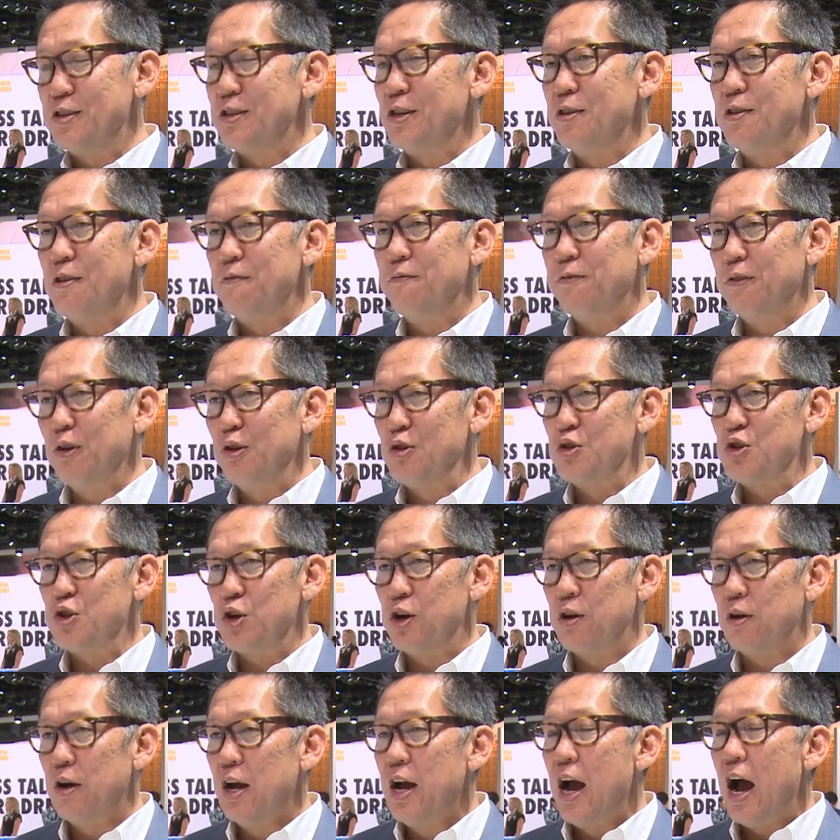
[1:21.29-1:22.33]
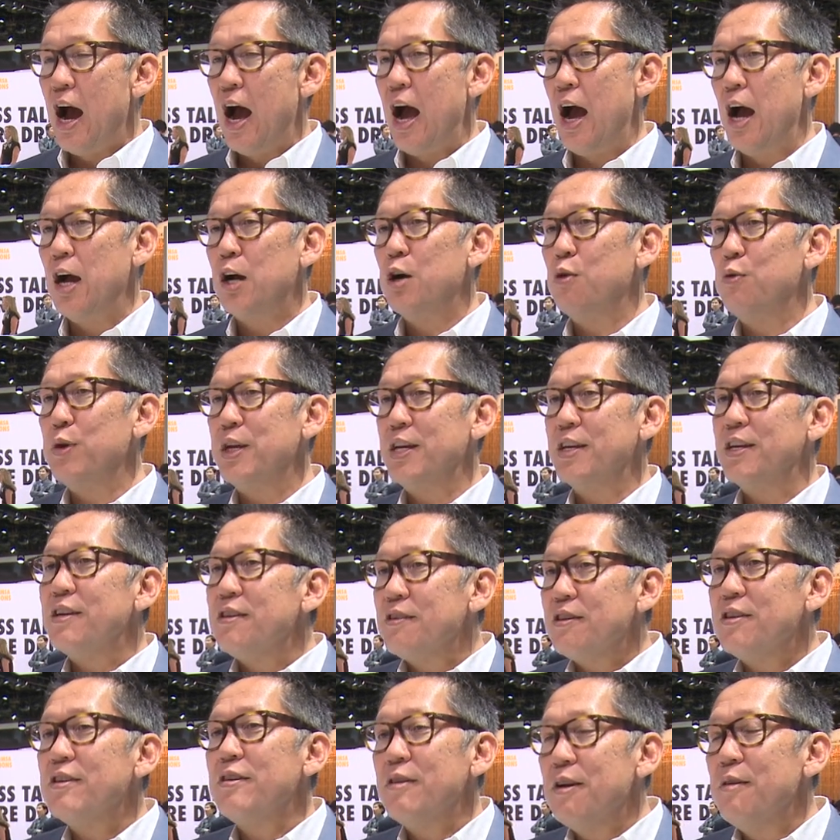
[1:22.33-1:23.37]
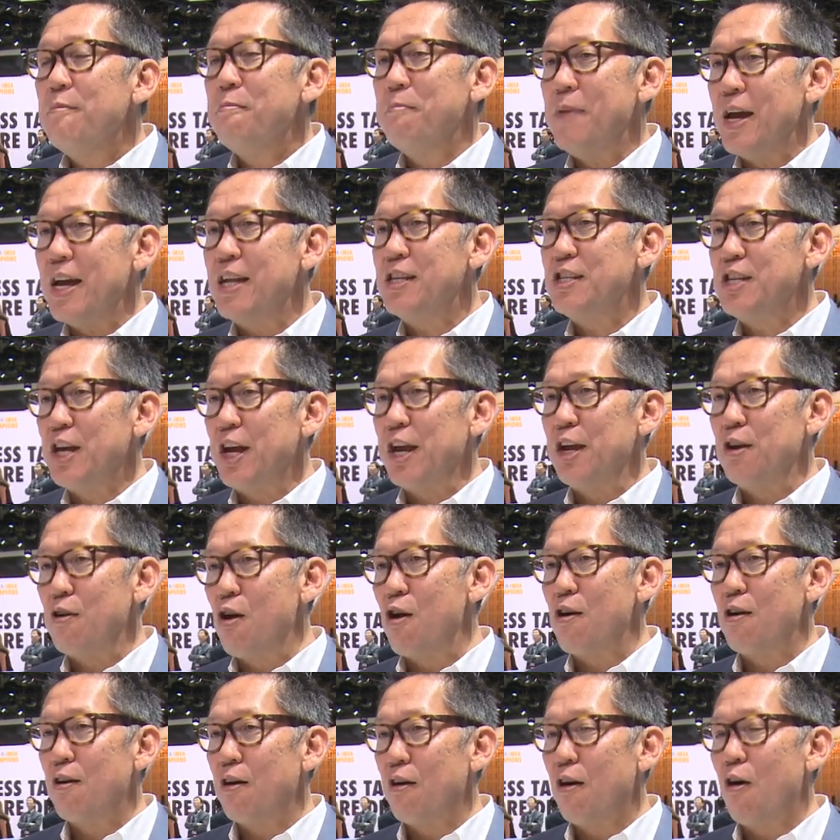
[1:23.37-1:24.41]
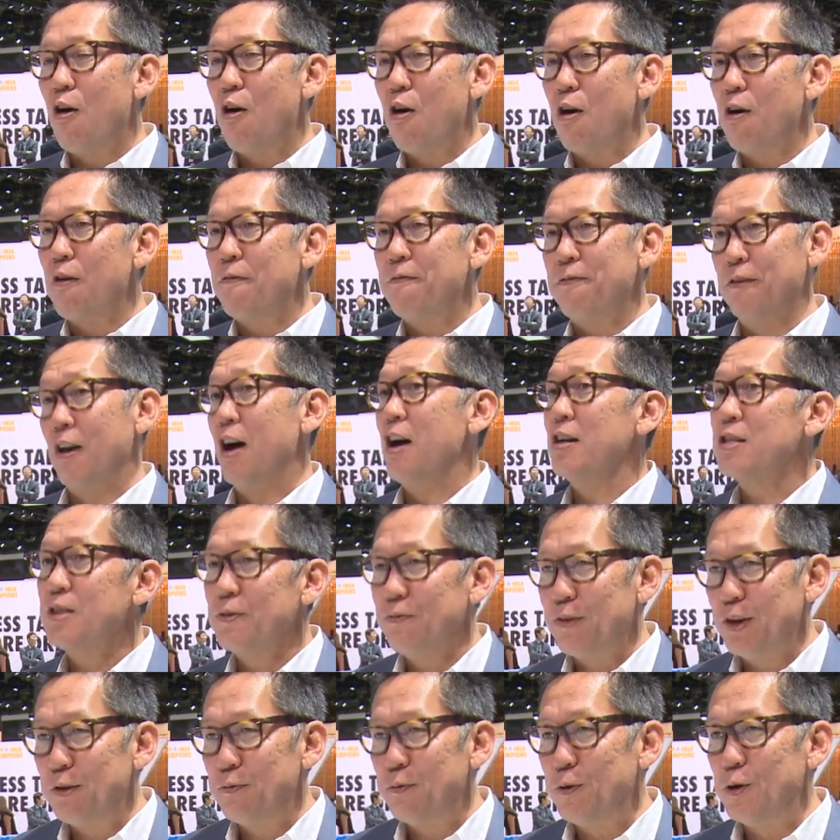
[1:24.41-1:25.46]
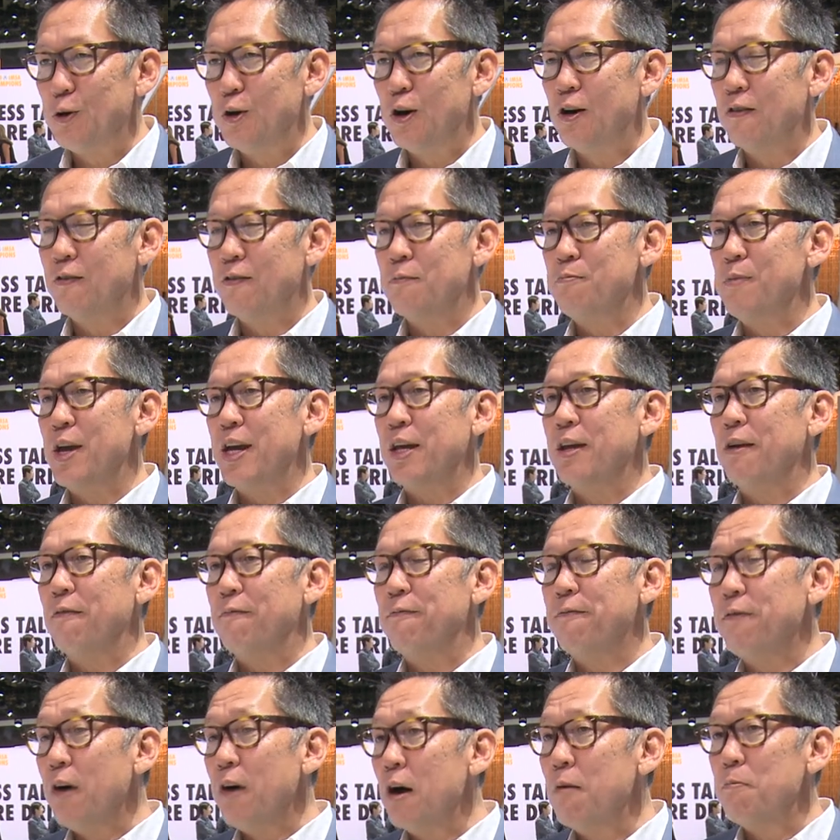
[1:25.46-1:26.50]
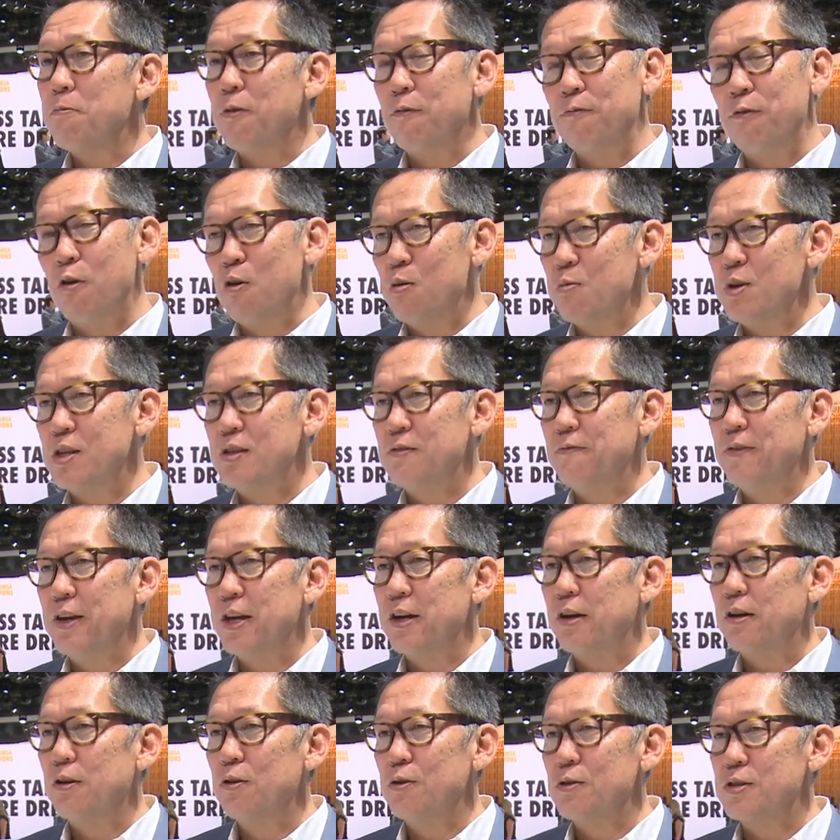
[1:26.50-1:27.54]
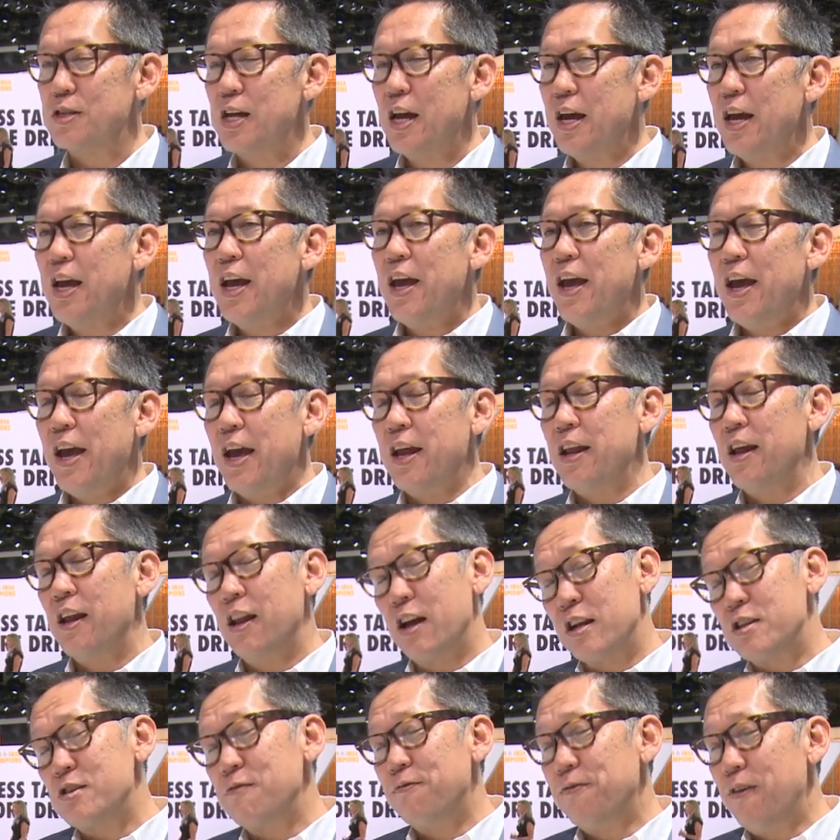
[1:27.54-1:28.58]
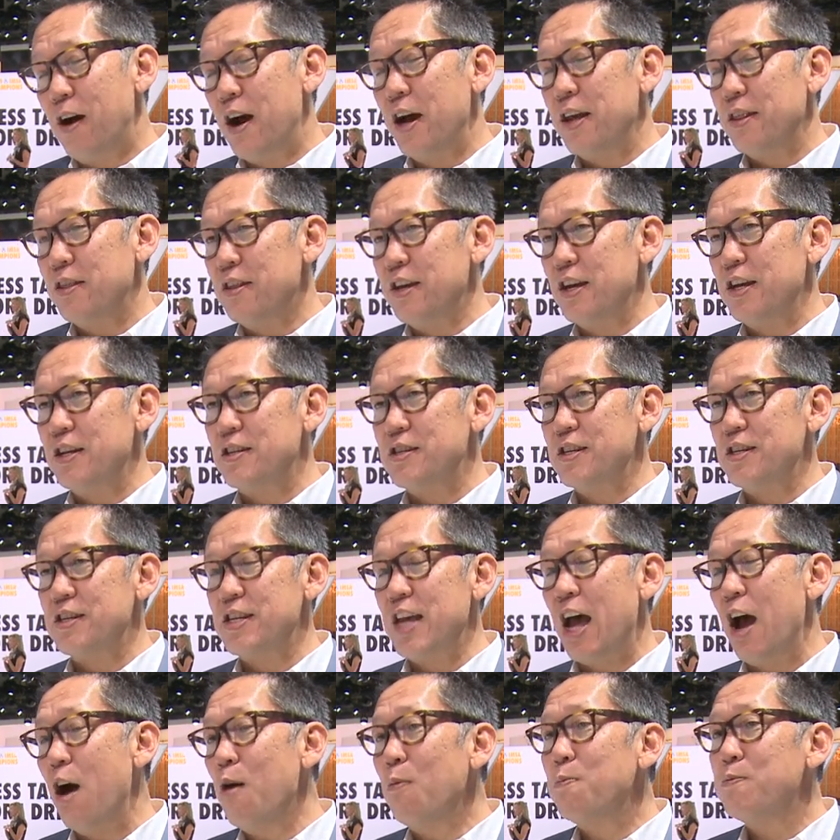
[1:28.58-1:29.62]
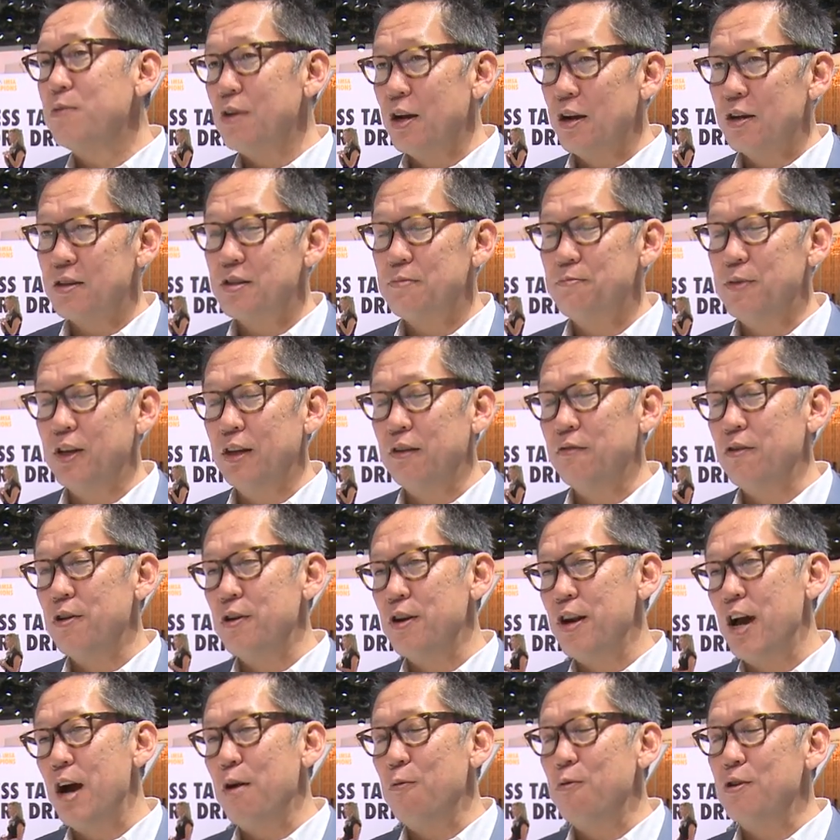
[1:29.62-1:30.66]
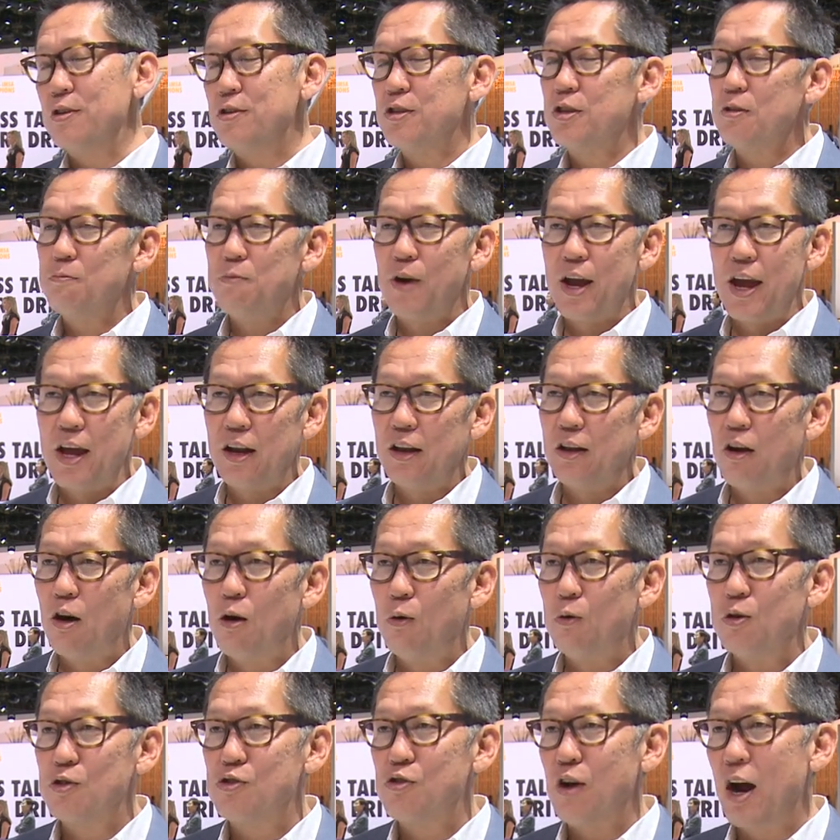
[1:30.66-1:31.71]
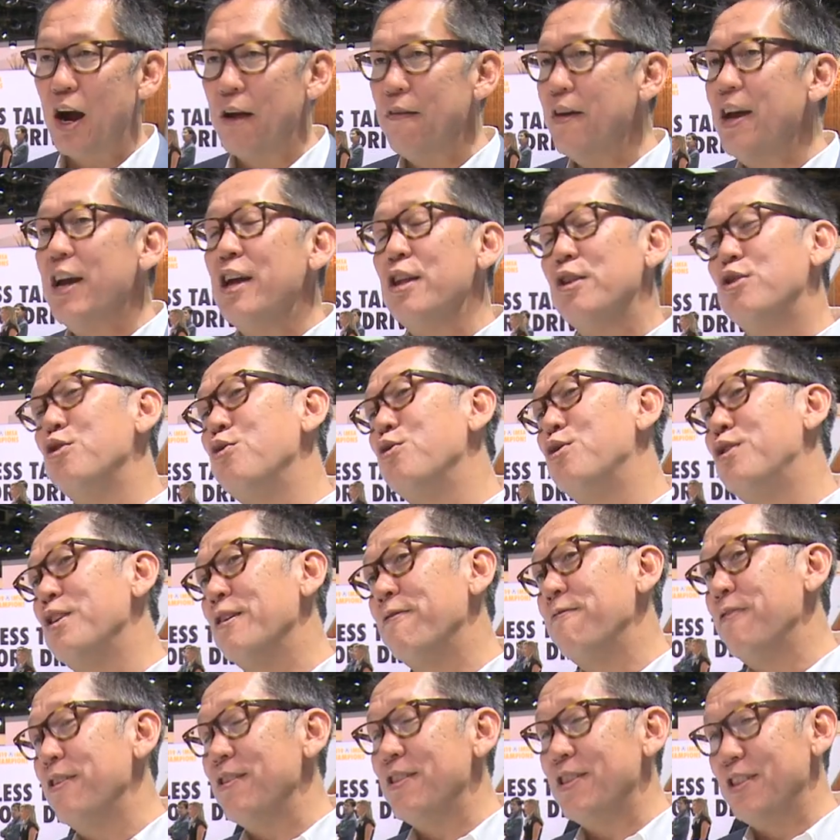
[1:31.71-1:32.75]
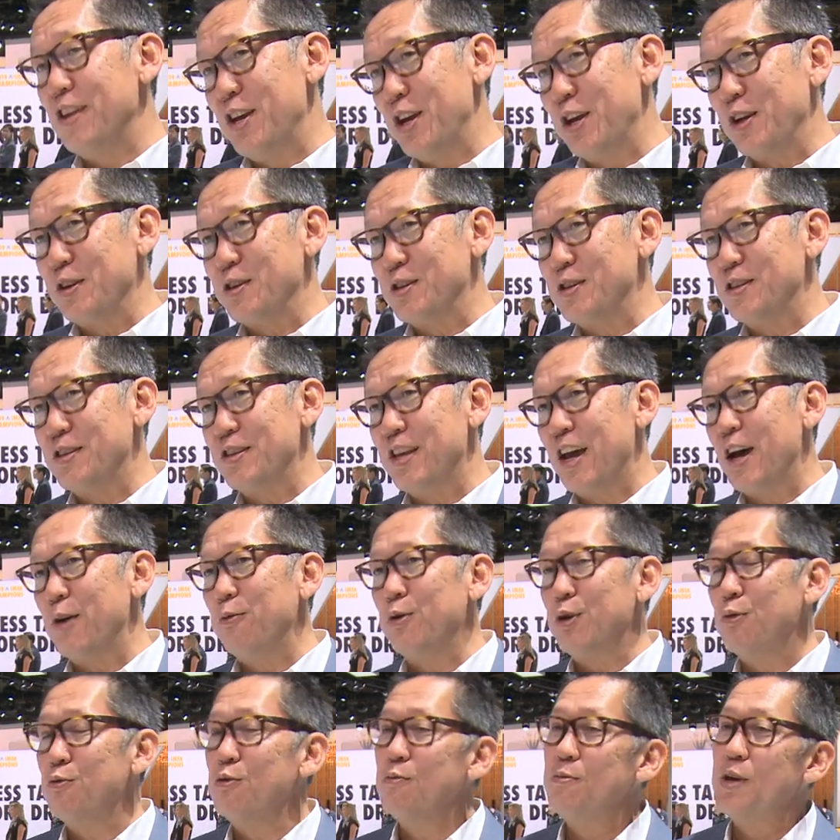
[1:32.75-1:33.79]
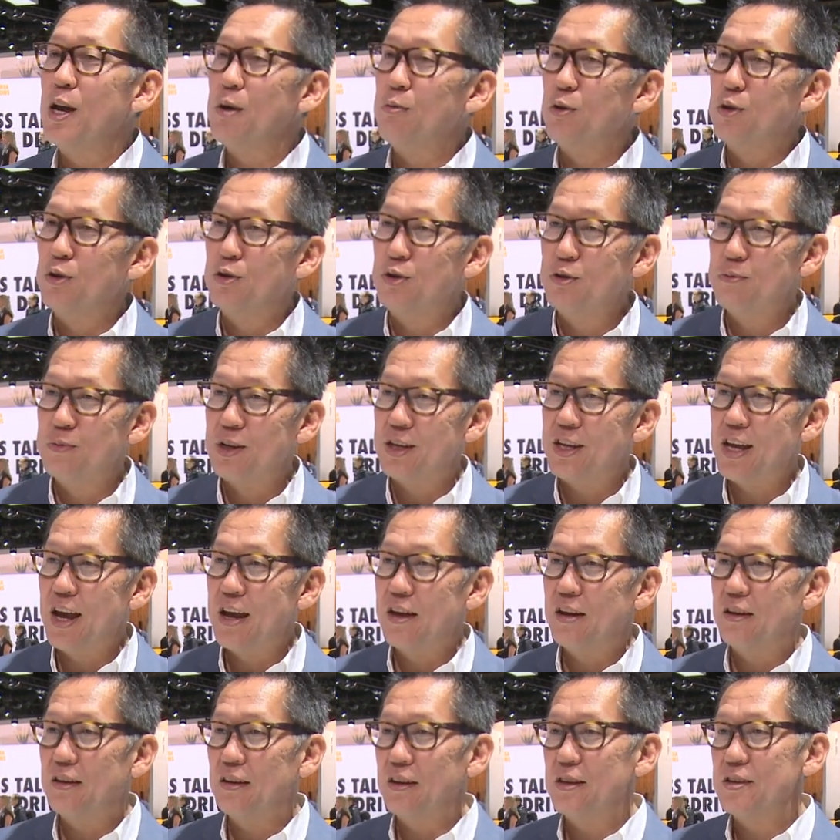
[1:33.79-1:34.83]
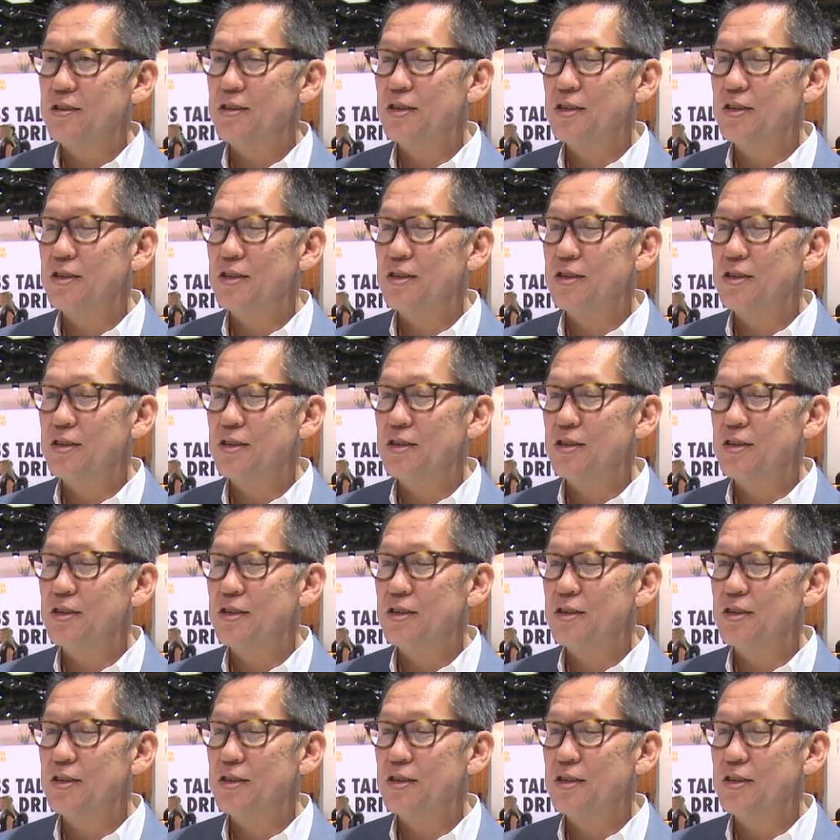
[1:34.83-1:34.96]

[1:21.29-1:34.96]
is in the future, how can we maintain our, our philosophy, if you will, with making fun performance vehicles, and electrifying things has helped us, believe it or not, with super handling all-wheel drive, do different things that we wouldn't be able to do mechanically.